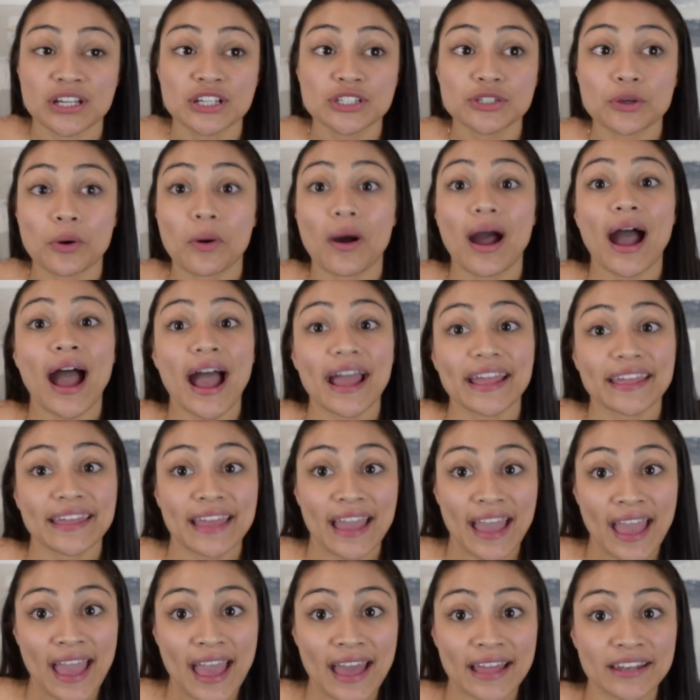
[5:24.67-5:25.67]
So I
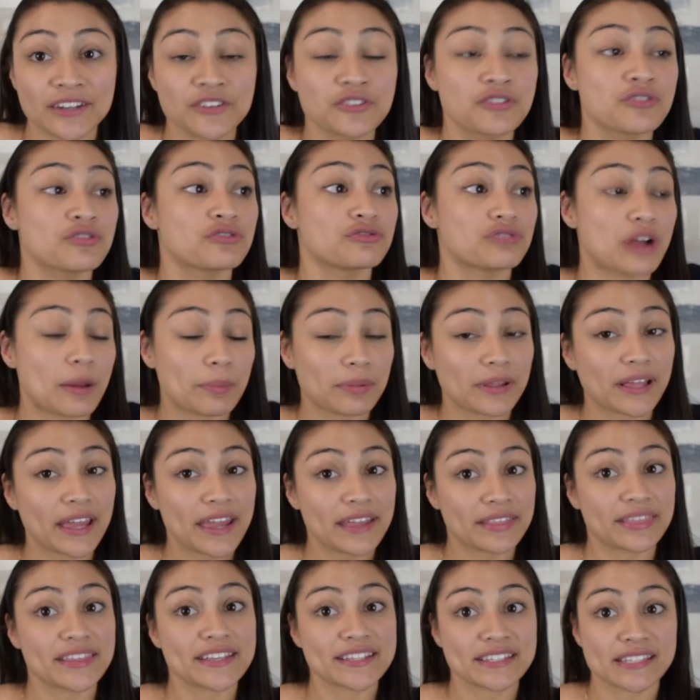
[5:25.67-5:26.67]
can
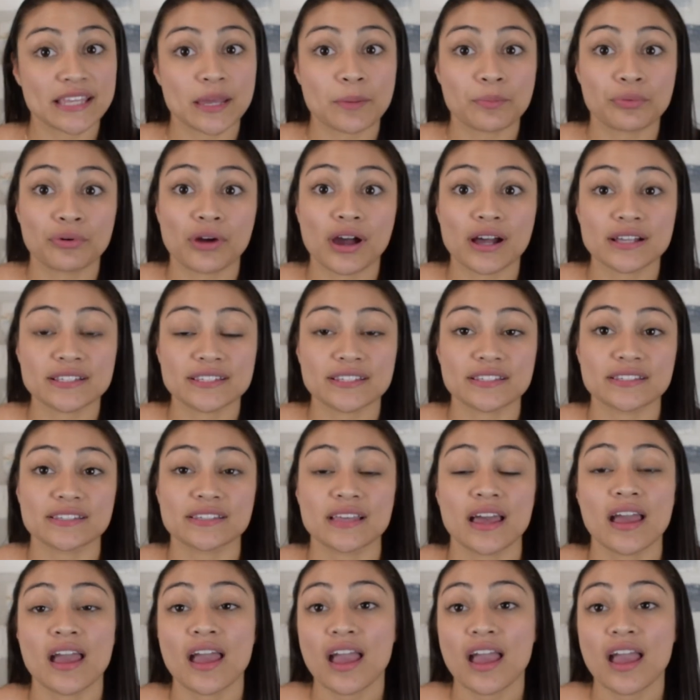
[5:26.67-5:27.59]
replicate this same process